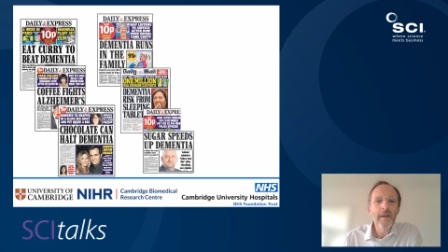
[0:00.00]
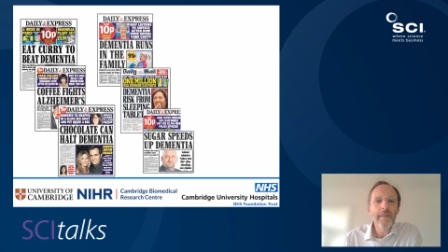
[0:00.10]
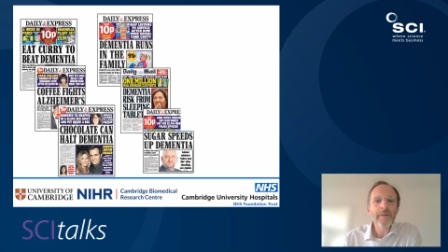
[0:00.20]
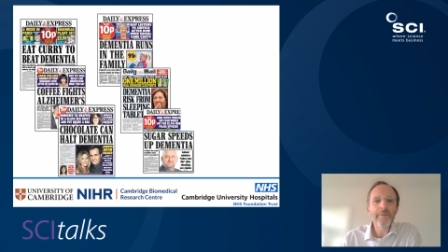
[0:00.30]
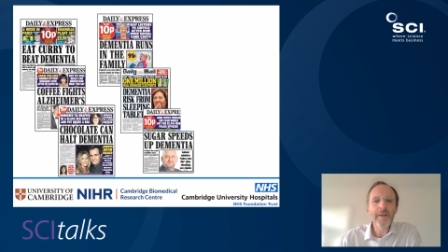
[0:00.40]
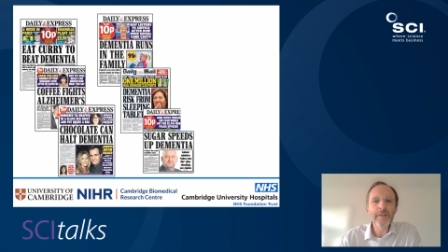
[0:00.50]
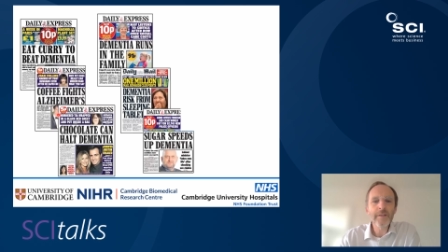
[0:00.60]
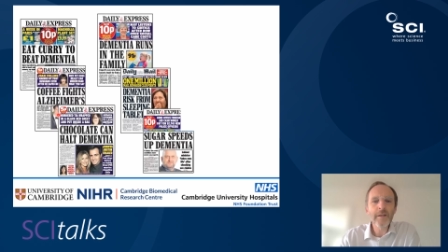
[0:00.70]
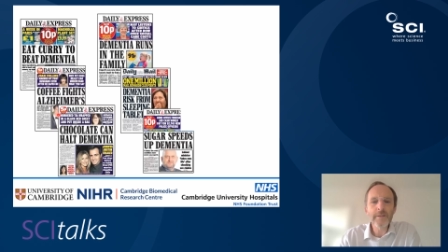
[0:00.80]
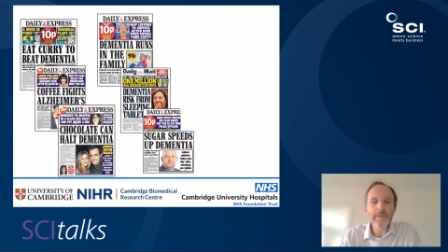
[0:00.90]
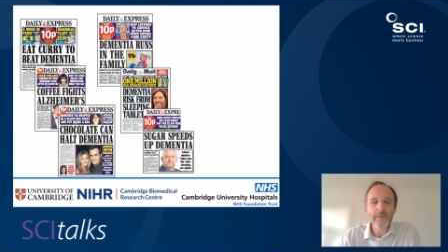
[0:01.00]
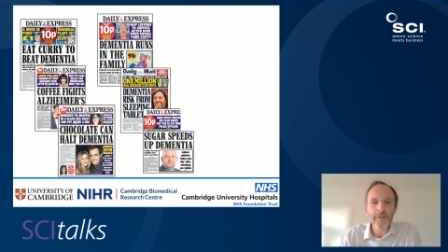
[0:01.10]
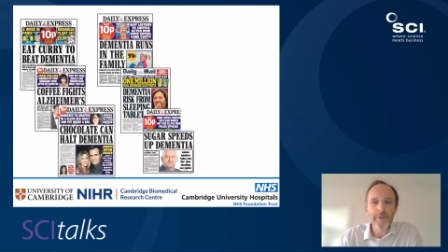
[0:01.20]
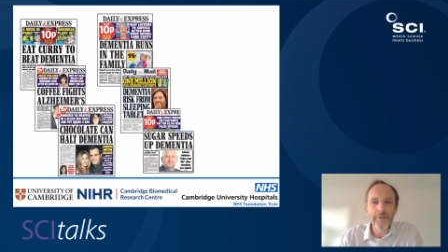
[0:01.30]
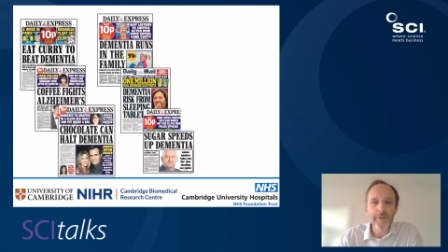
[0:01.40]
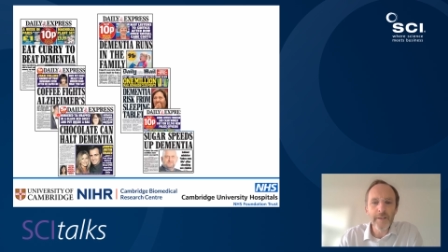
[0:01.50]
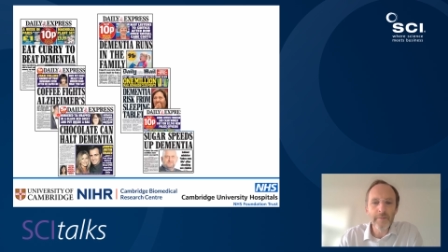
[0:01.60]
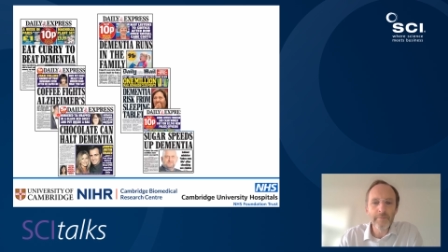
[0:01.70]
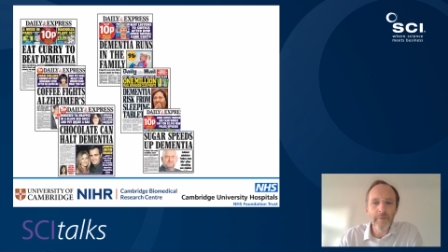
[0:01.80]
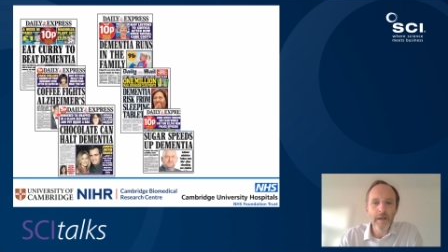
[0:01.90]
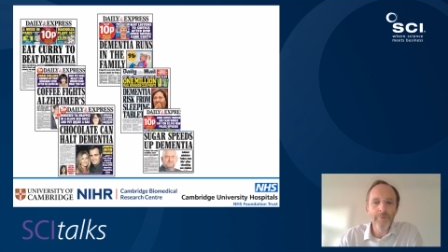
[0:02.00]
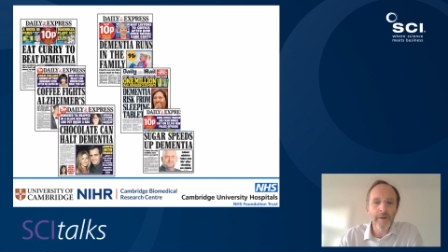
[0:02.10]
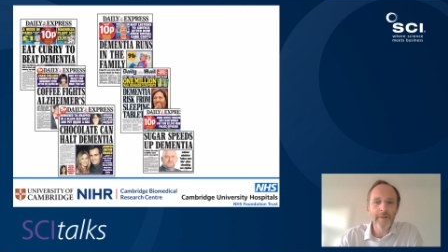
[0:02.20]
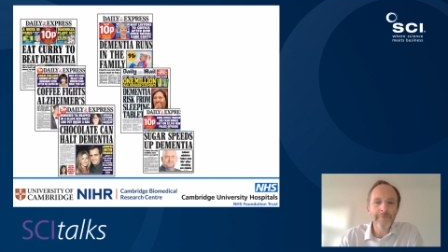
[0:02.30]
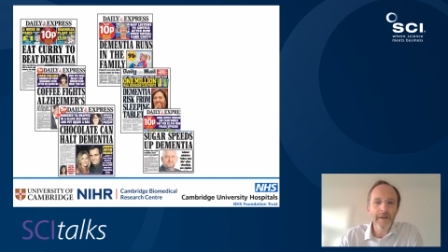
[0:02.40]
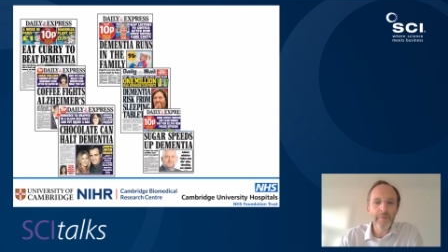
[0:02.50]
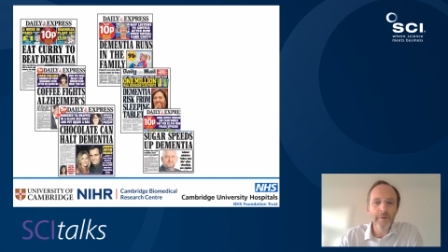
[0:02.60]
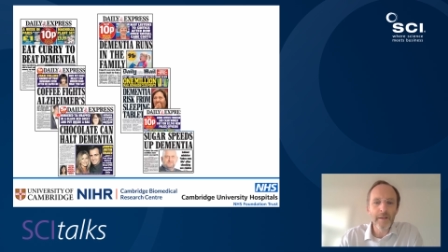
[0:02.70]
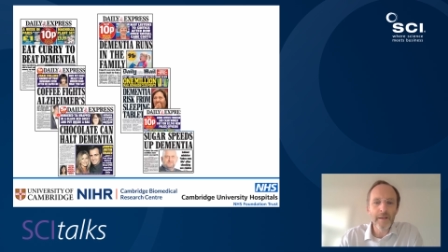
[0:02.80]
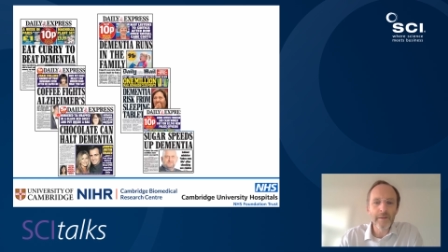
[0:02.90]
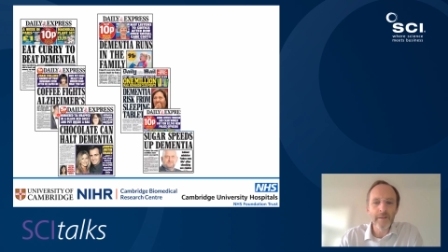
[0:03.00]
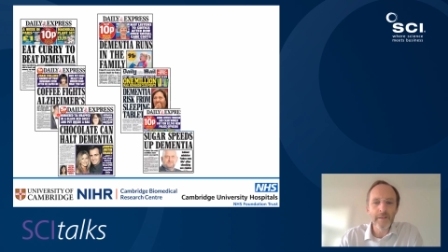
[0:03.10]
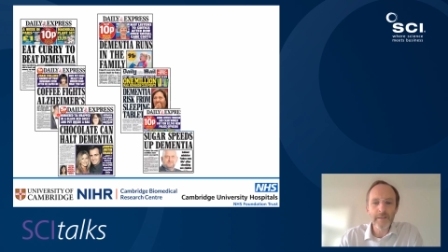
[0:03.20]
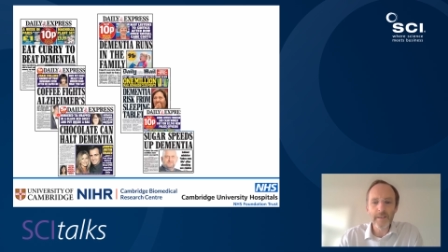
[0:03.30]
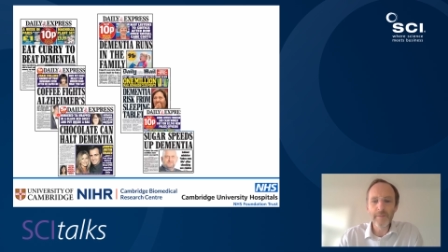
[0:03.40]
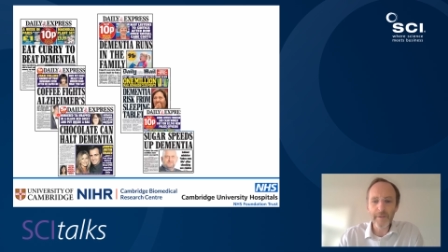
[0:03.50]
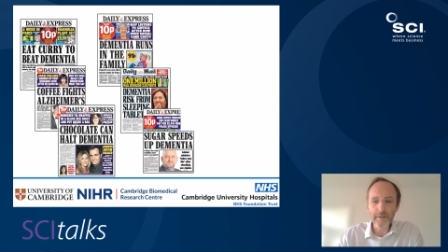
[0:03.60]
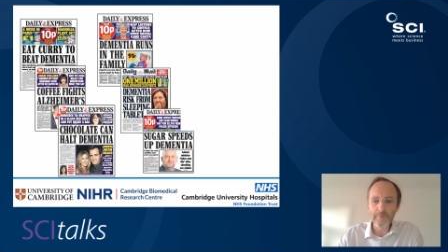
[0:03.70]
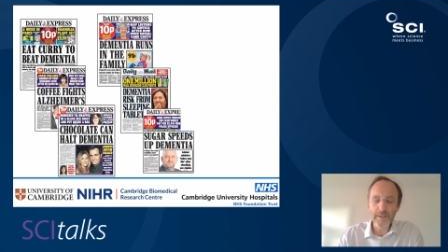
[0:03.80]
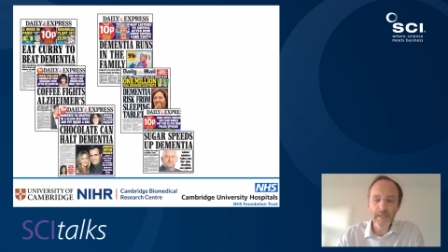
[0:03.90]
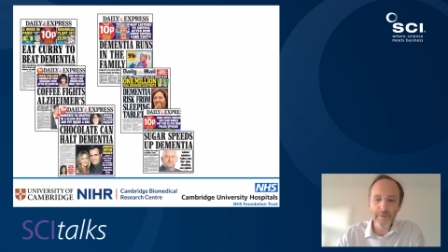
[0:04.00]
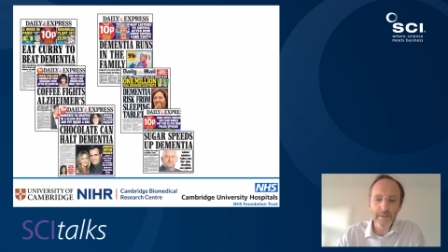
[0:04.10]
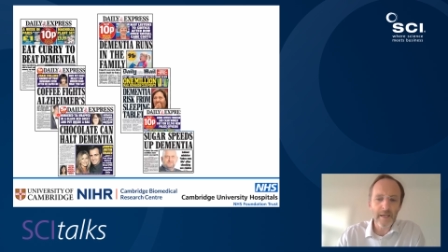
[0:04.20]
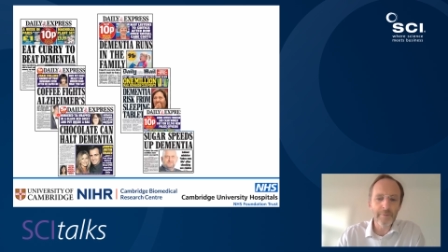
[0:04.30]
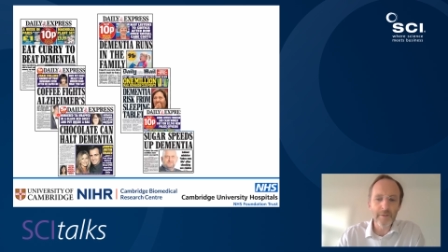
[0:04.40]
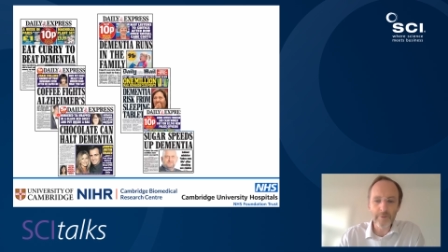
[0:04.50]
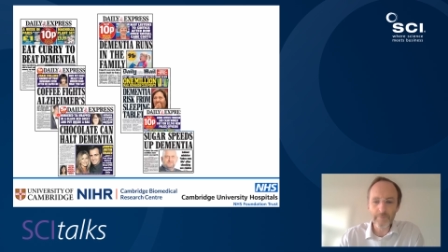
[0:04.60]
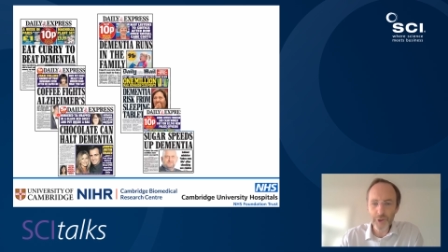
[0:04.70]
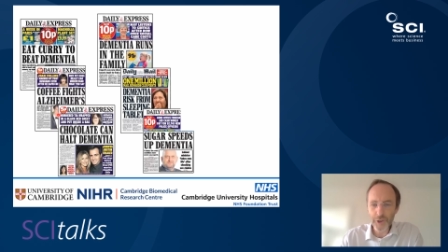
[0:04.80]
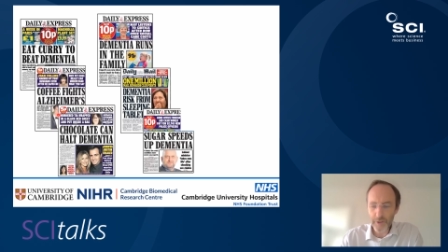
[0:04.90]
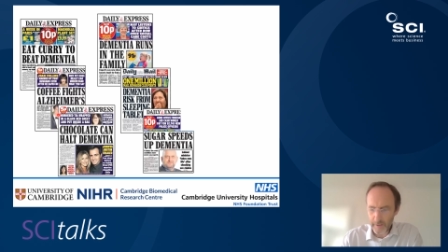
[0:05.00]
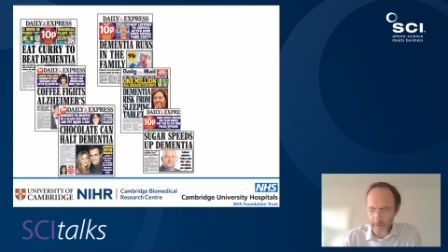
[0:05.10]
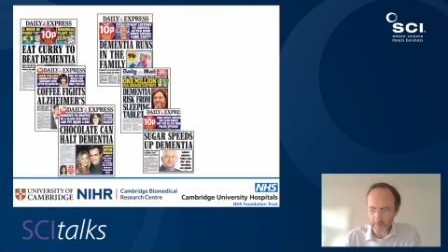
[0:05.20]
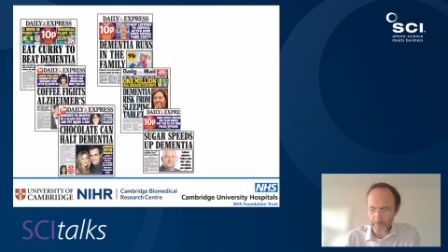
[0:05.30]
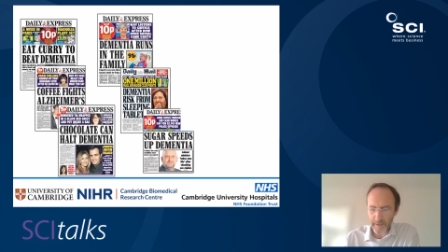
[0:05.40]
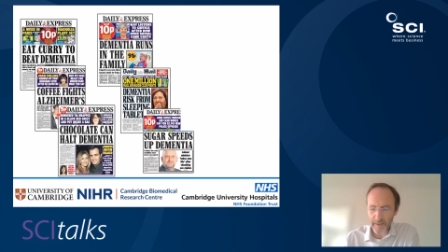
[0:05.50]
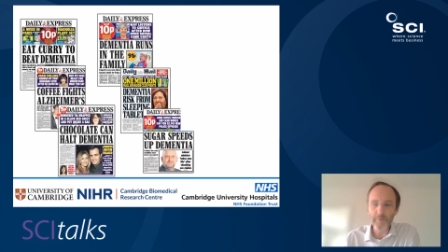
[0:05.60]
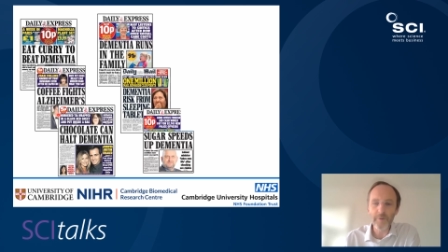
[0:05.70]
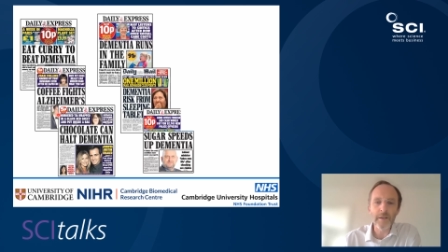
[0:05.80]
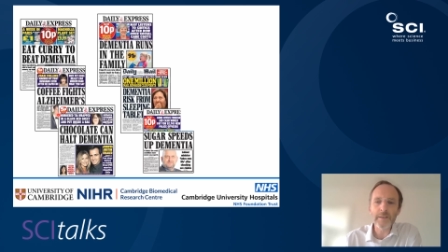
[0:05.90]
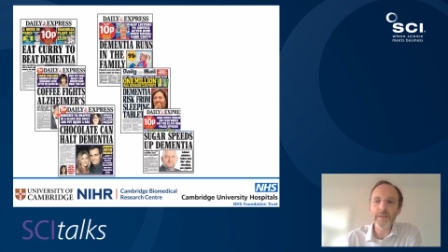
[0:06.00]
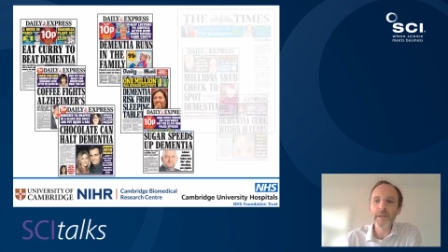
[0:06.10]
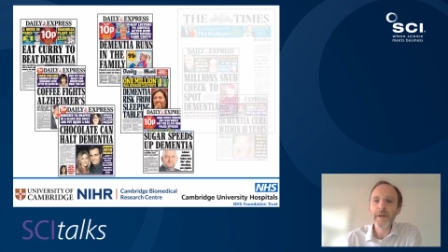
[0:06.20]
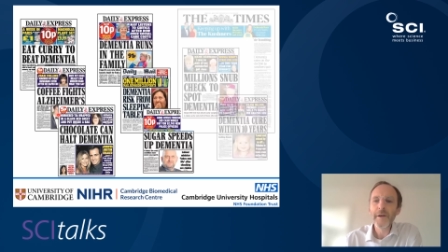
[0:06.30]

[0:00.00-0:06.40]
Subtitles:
There's some things that aren't so good, that it might run in the family, that sleeping tablets, or even sugar can make it worse.